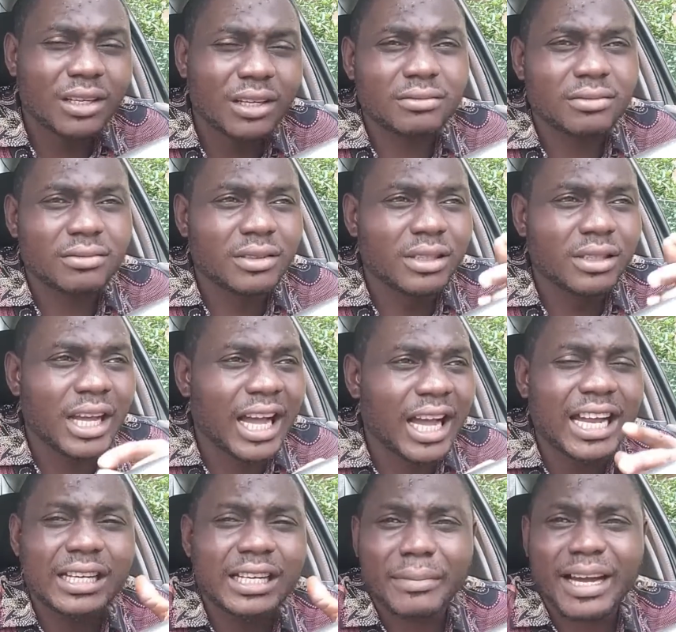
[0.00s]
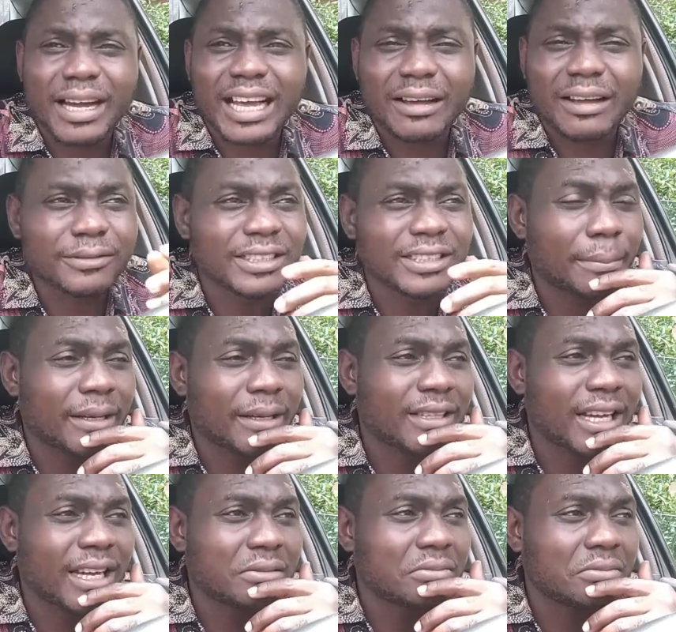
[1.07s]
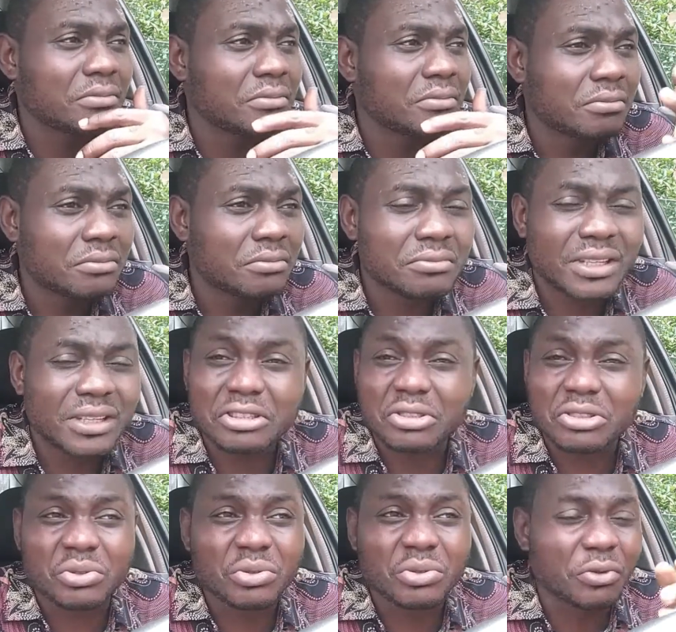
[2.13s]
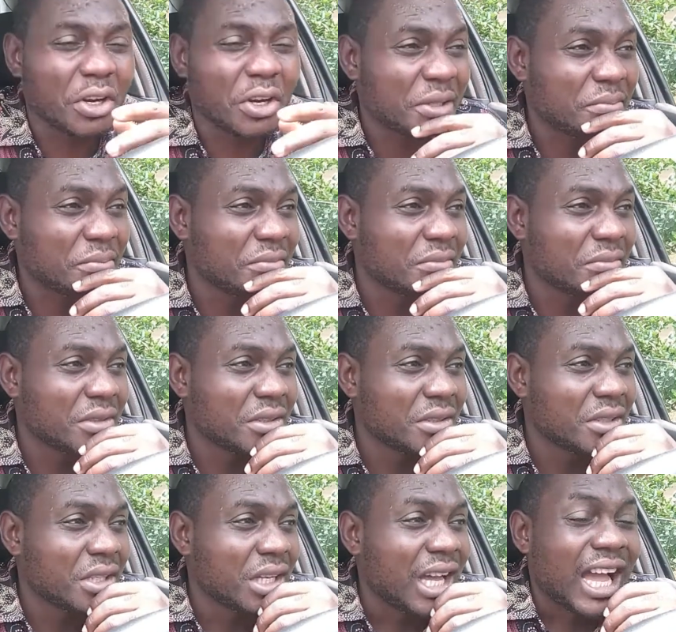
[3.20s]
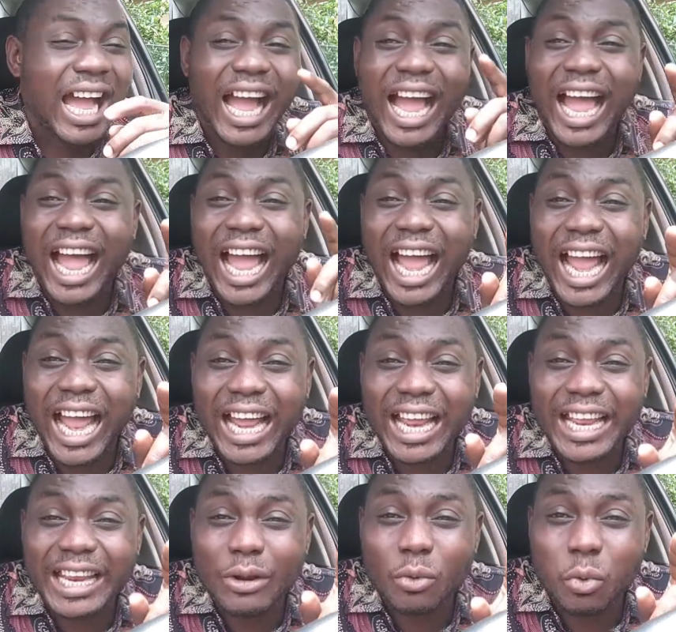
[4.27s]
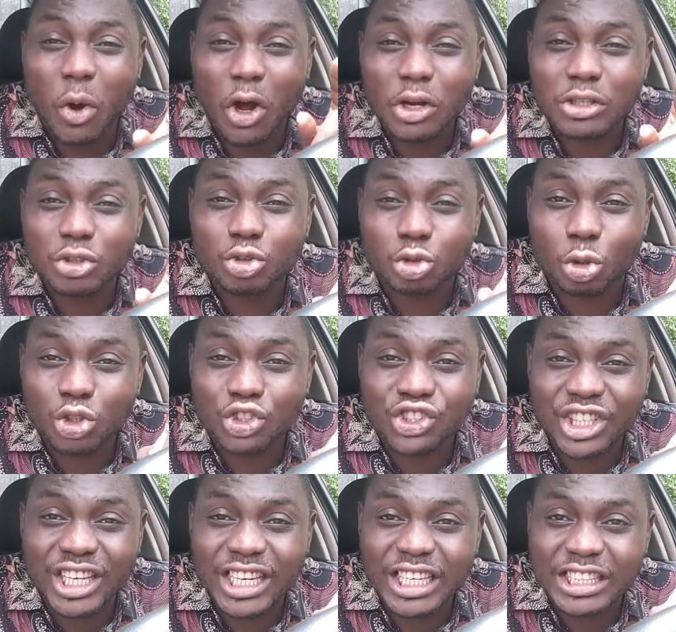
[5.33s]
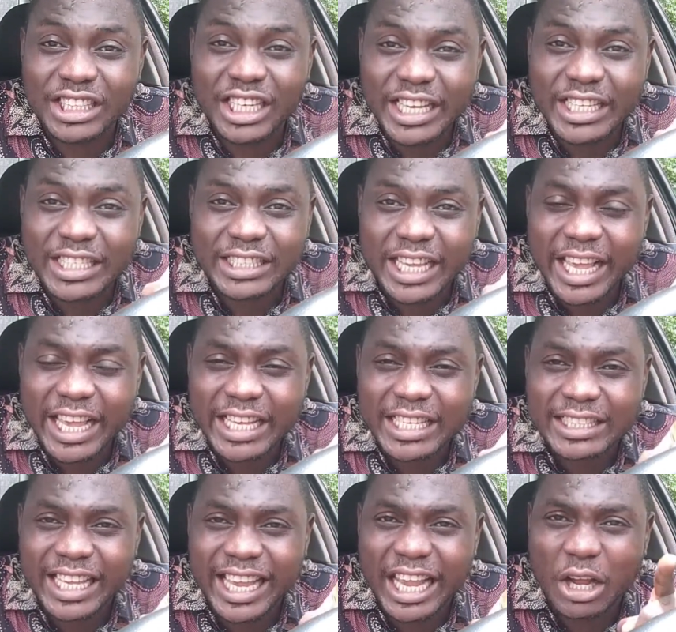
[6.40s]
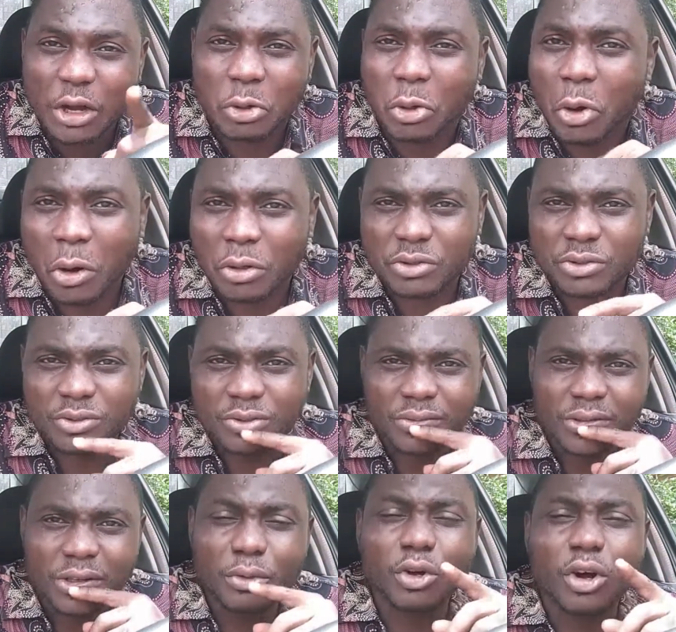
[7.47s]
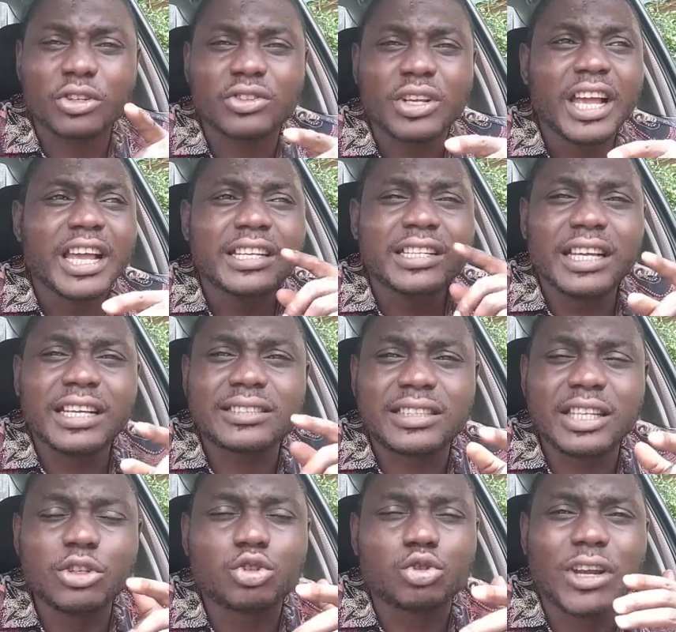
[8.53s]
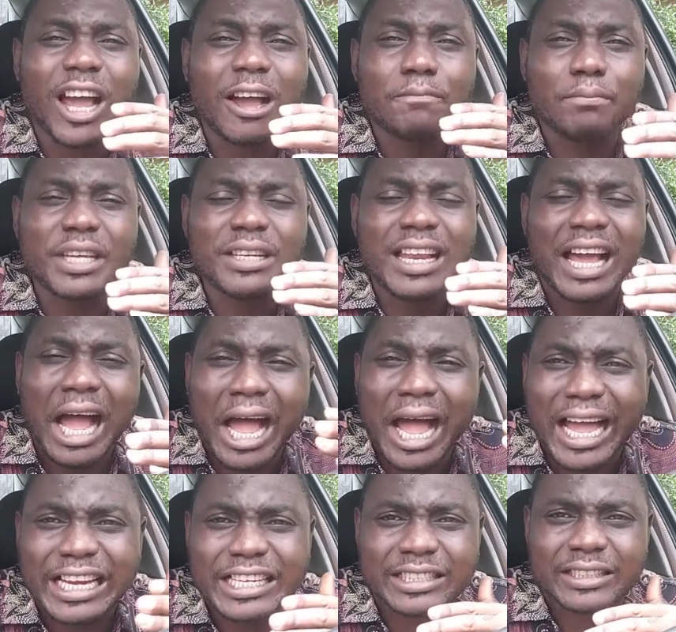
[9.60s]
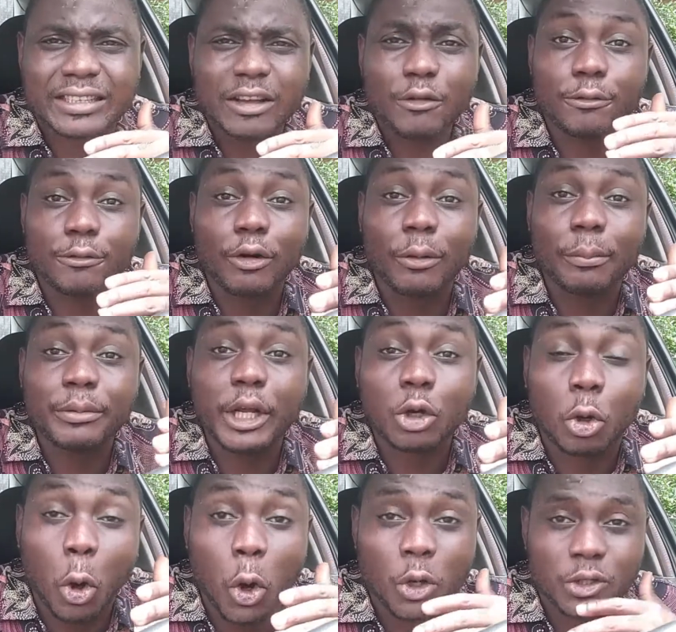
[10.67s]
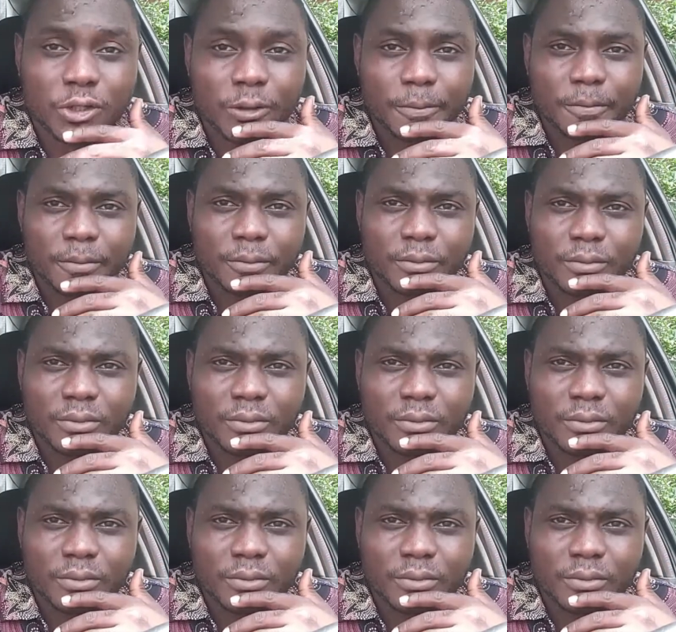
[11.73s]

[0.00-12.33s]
Well, I had the man have step aside. That is good for him. I want to see this case in court because this thing should have been heard from the court.